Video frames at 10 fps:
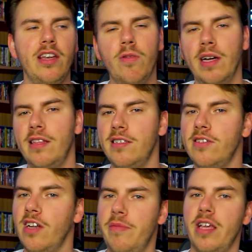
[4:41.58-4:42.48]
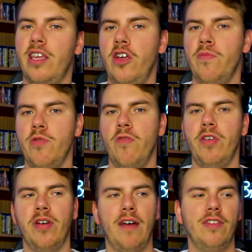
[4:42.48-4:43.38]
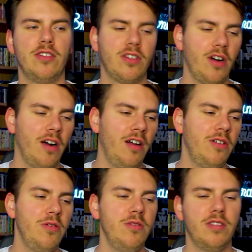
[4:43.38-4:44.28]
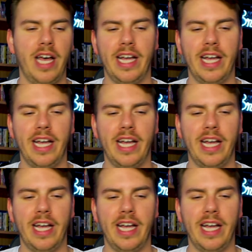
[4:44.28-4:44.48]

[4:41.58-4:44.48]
you know what? This is going to be a cute movie. You have this girl who's